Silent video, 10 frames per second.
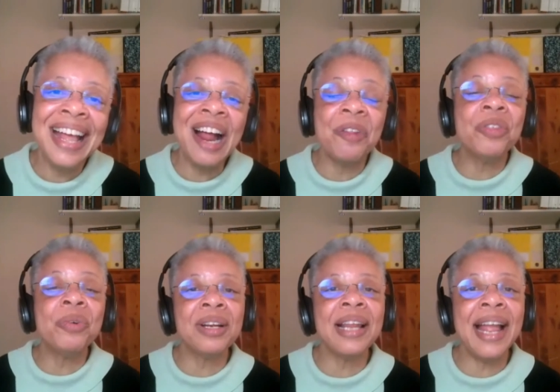how
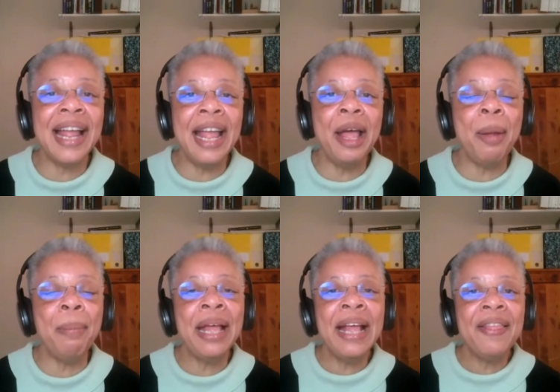thrilled I
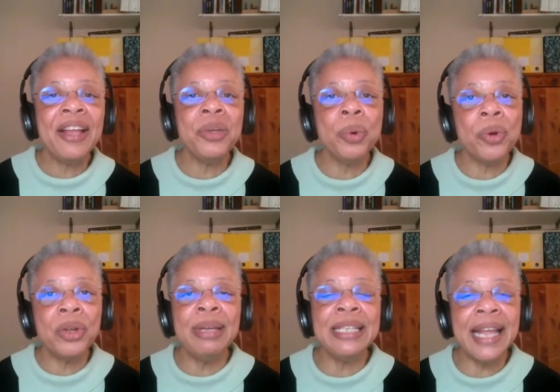am that you are
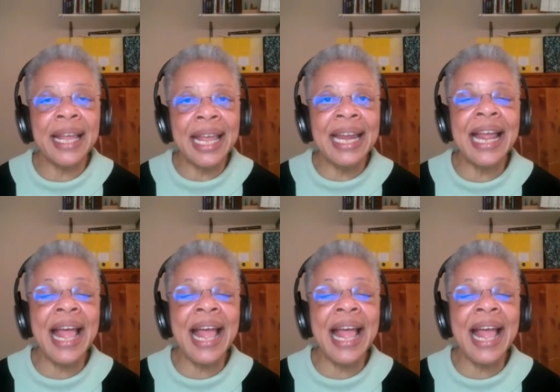going to be taking an